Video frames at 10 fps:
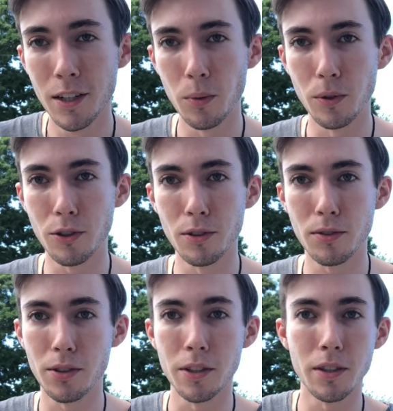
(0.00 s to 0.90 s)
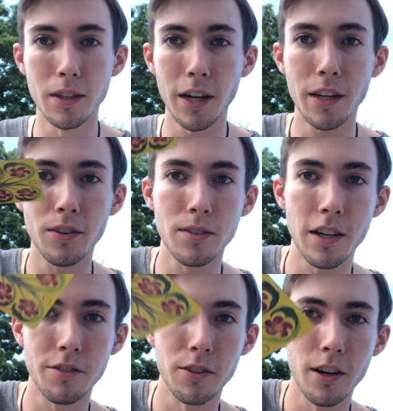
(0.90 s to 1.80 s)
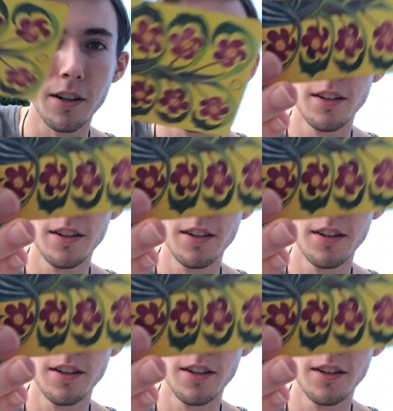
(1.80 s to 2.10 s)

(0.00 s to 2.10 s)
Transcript: which is the eighth sephira